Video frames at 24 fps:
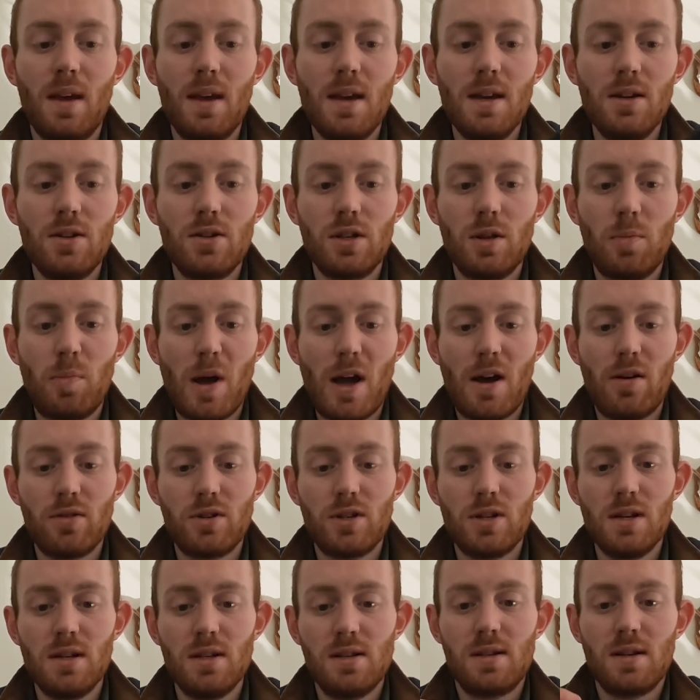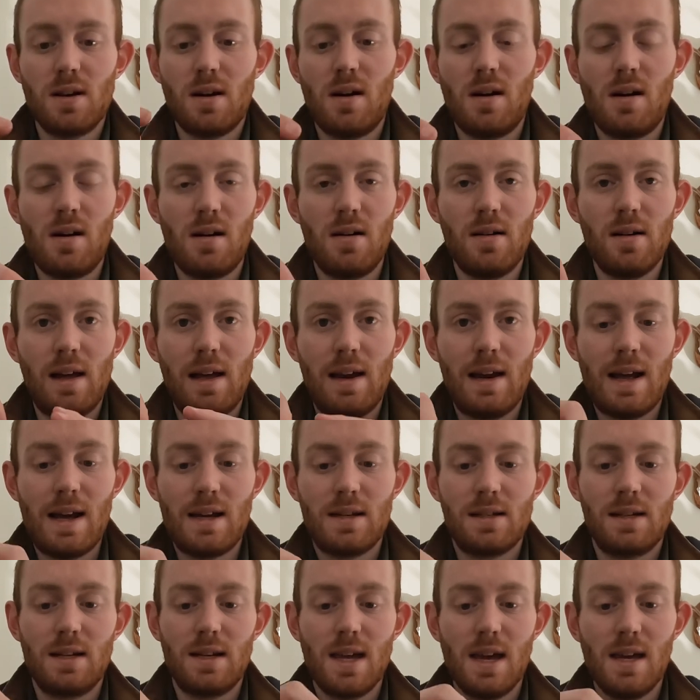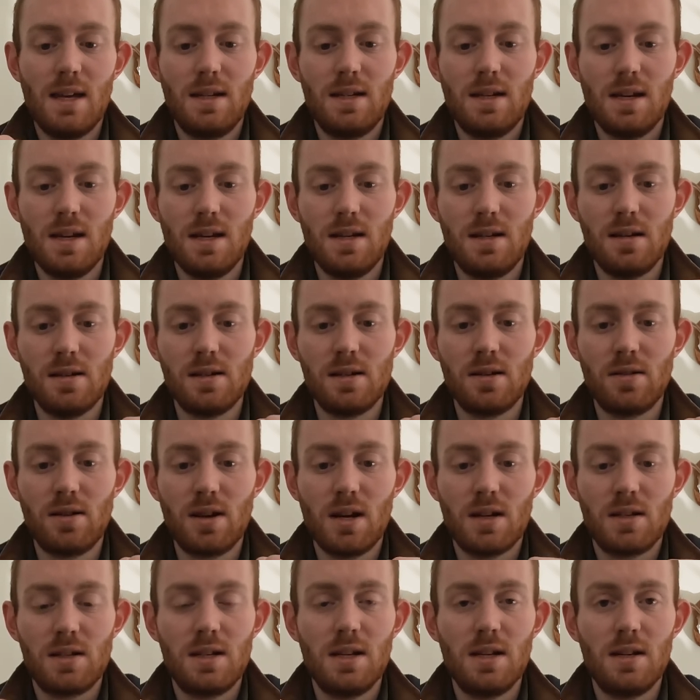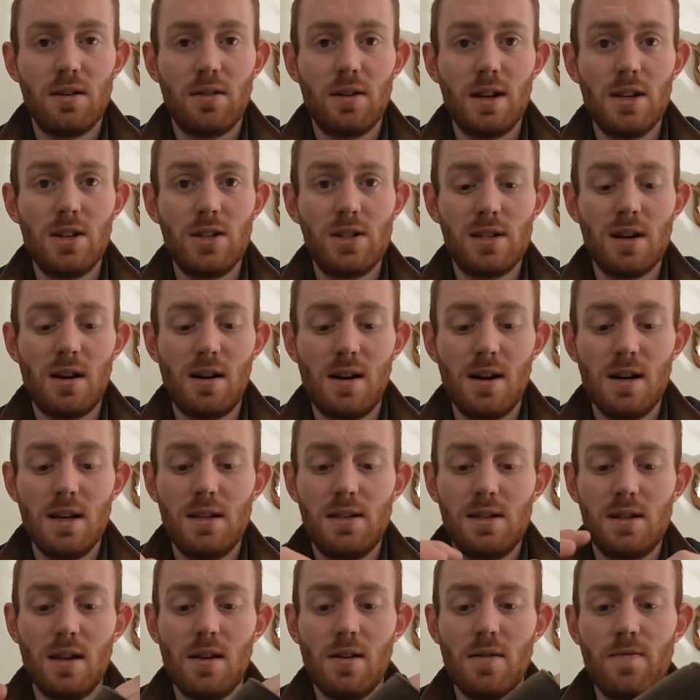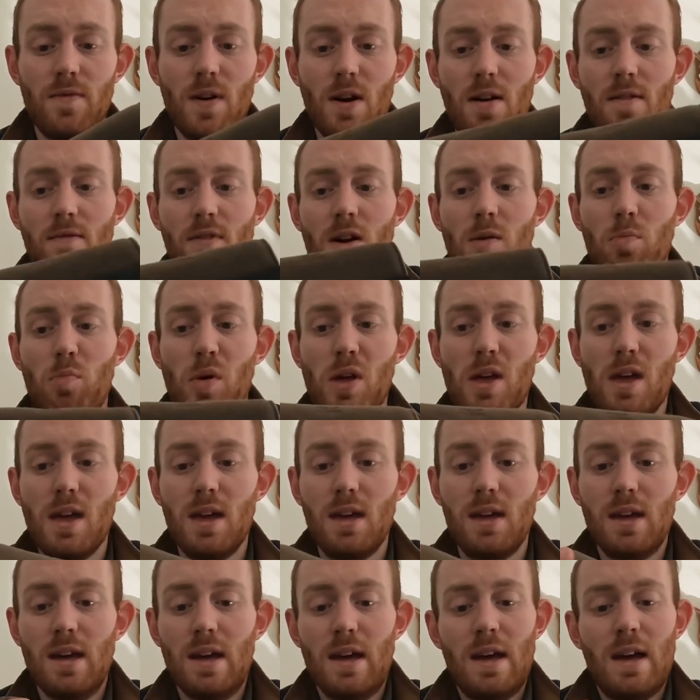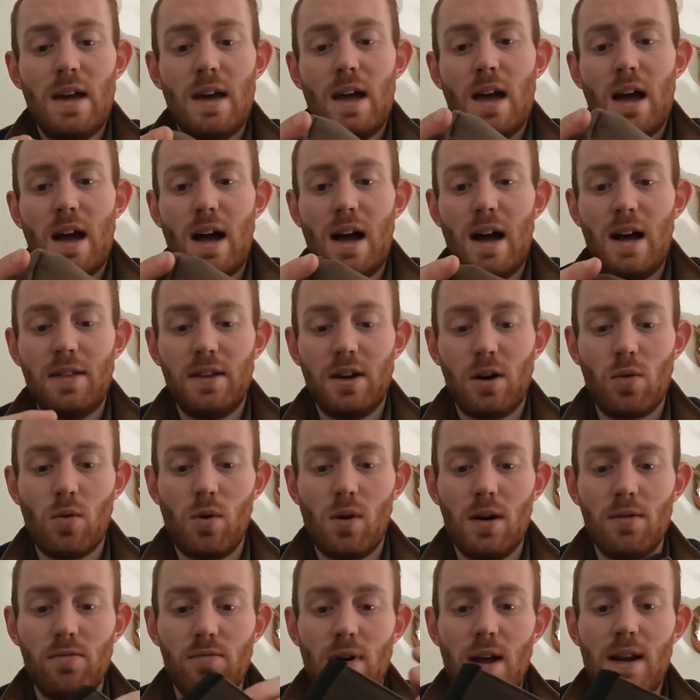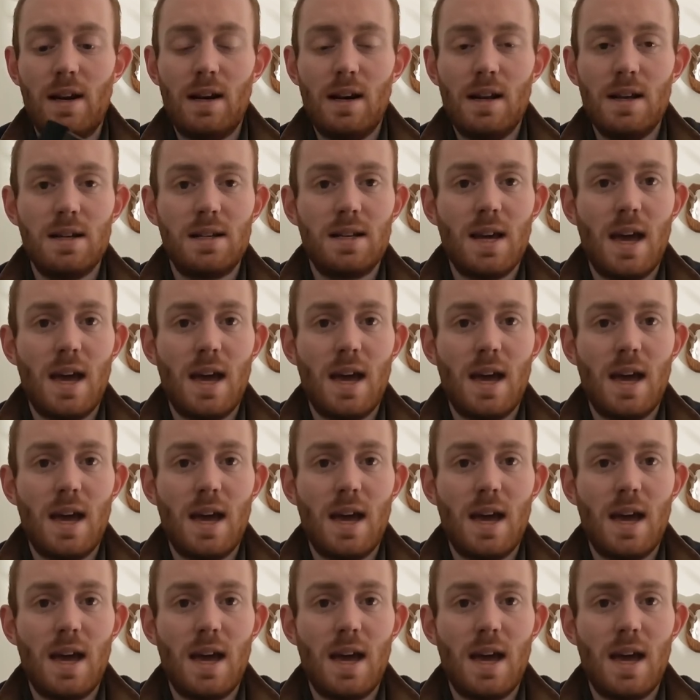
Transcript: Each of the pouches are elasticated and sort of gusseted on each side, so very, very big, and they'll quite readily